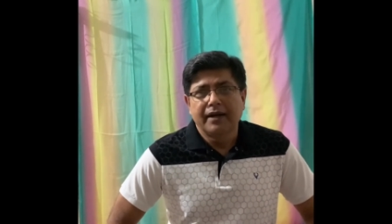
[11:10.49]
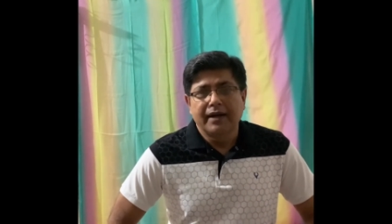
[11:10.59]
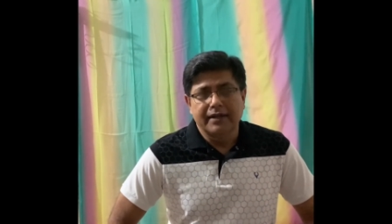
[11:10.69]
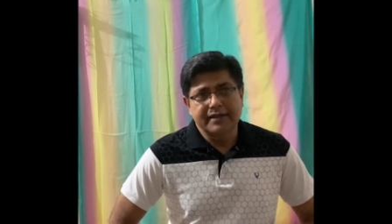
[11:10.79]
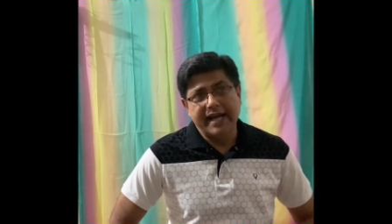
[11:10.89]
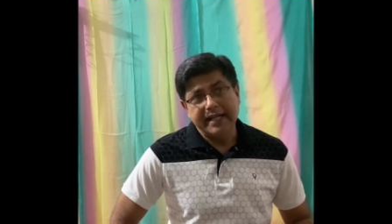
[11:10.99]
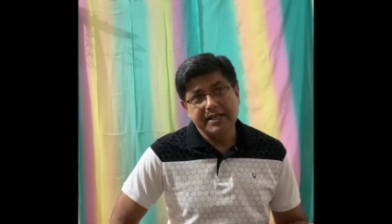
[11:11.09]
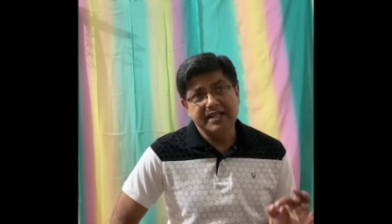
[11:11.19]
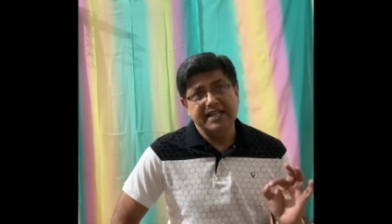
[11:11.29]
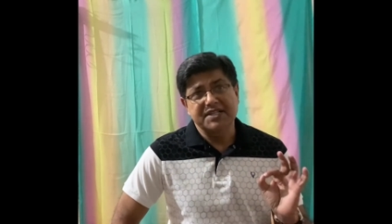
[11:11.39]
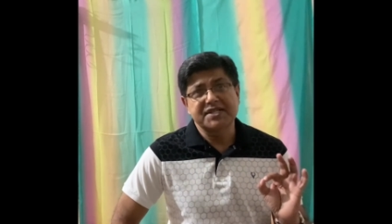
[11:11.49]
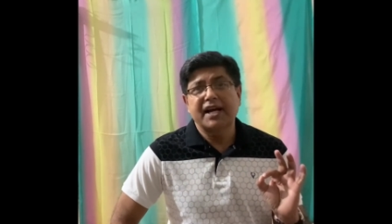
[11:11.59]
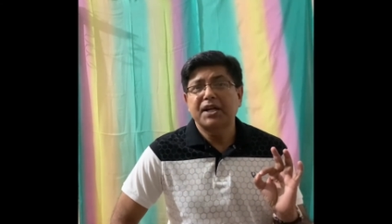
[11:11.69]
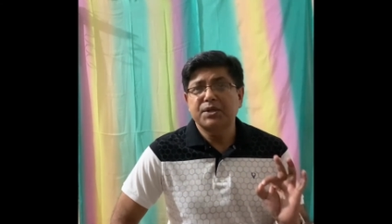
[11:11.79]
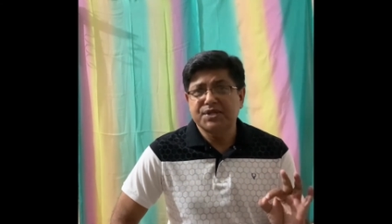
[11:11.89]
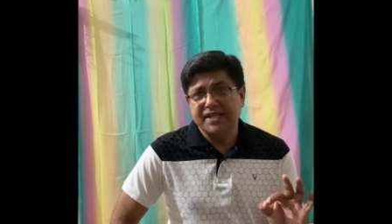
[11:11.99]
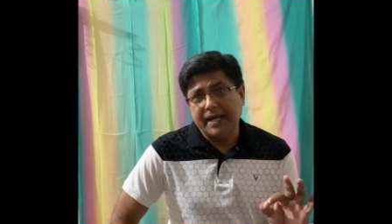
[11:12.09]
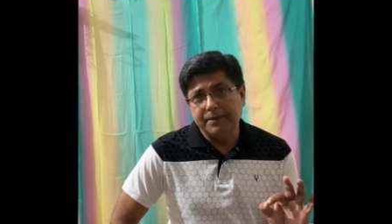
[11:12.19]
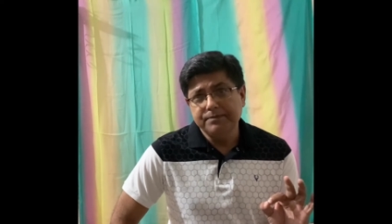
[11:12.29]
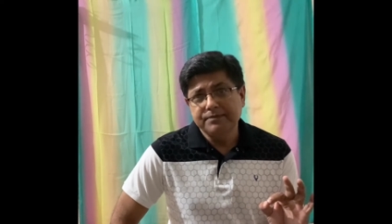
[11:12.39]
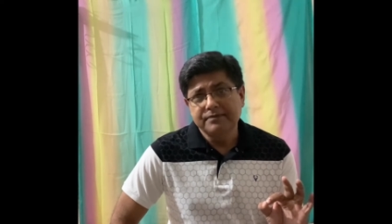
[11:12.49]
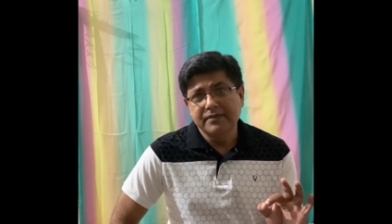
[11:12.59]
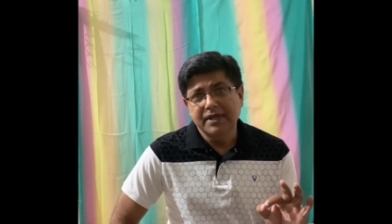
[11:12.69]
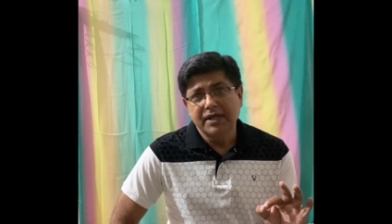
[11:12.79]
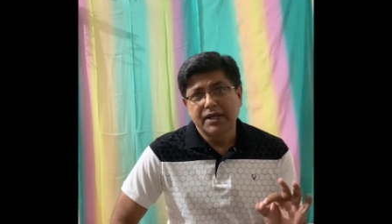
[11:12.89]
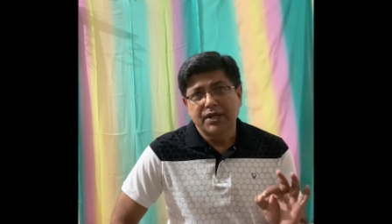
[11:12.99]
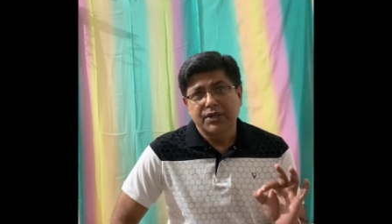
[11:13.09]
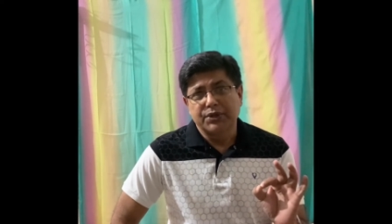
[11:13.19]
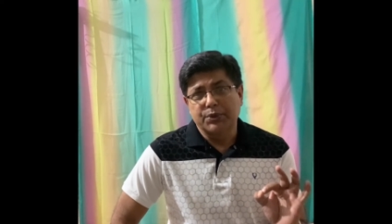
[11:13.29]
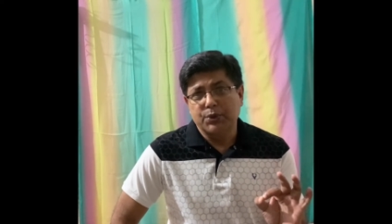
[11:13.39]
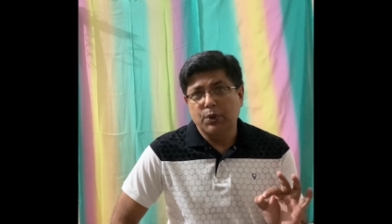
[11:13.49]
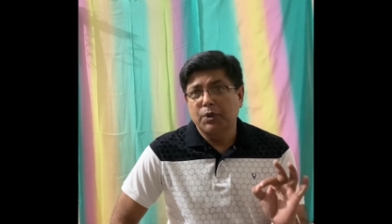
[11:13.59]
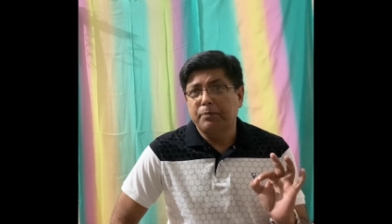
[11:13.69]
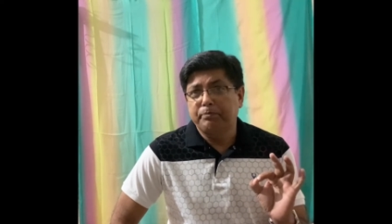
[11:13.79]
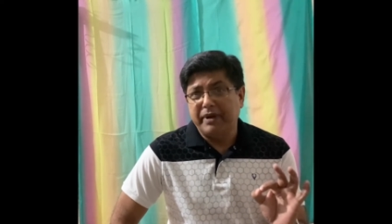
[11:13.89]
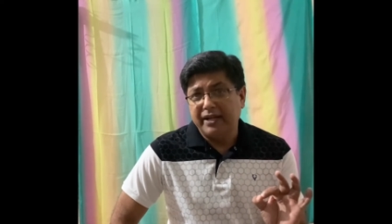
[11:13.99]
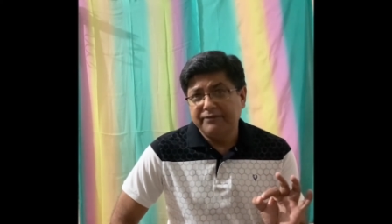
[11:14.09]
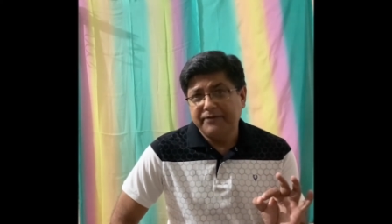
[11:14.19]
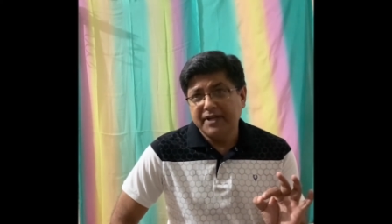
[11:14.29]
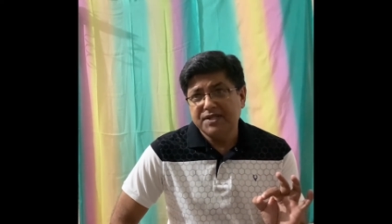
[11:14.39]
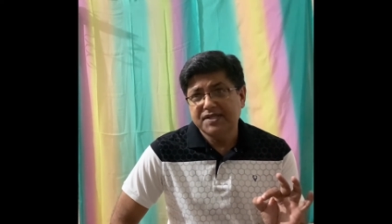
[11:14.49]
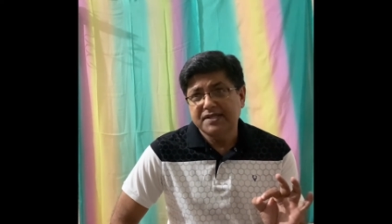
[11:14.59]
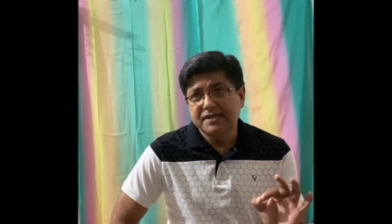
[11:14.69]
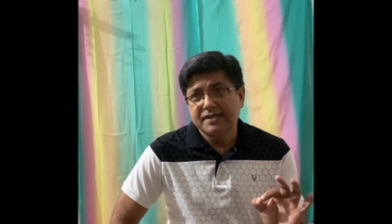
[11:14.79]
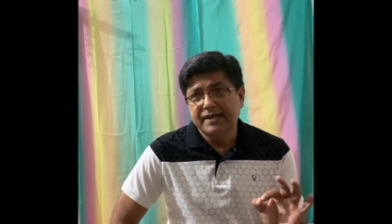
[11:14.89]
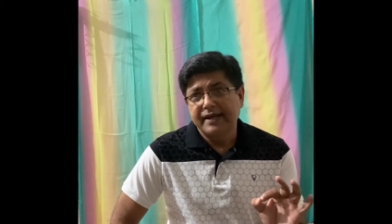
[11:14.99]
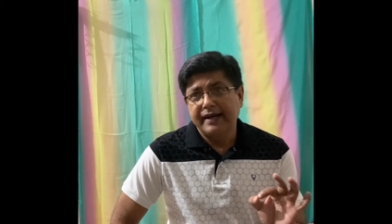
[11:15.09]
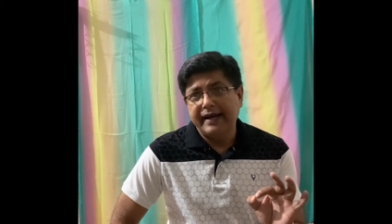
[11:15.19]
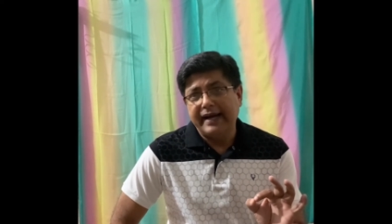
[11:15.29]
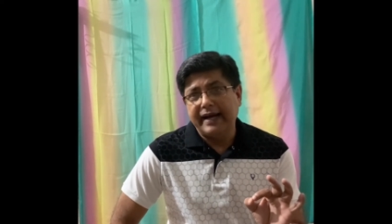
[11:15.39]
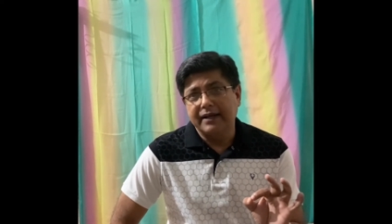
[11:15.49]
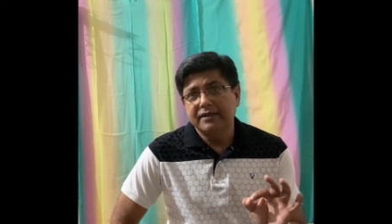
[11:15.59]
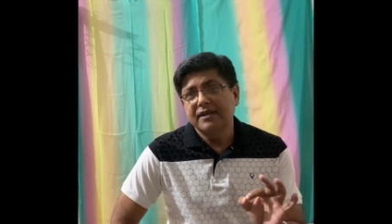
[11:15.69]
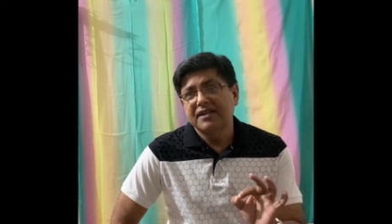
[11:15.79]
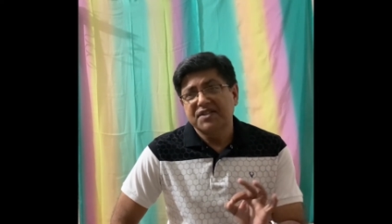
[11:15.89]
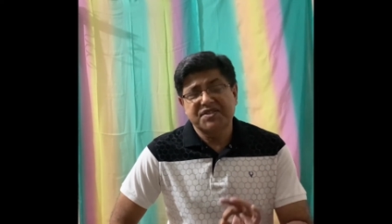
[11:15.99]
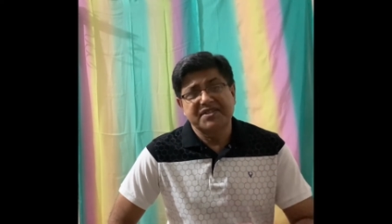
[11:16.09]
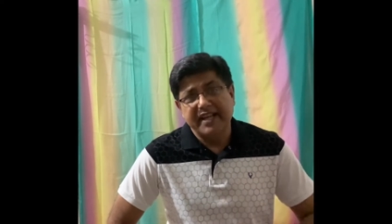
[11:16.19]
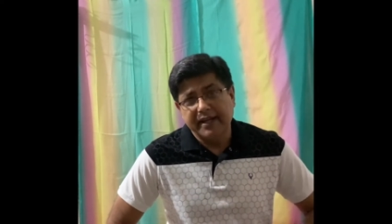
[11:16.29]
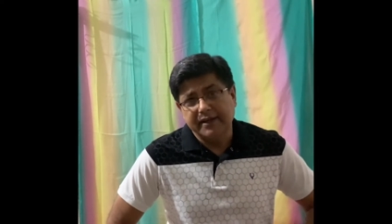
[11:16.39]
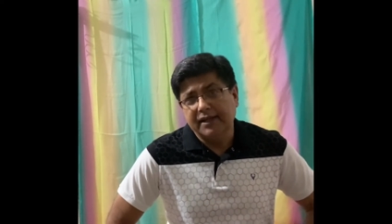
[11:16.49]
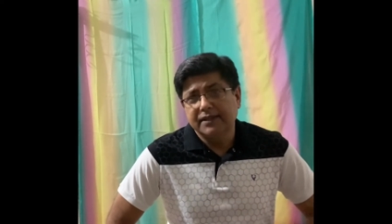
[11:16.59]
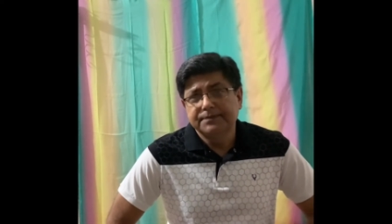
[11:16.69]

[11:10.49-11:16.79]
And then he assigned to Sam the role of Paleface and Snake Eye.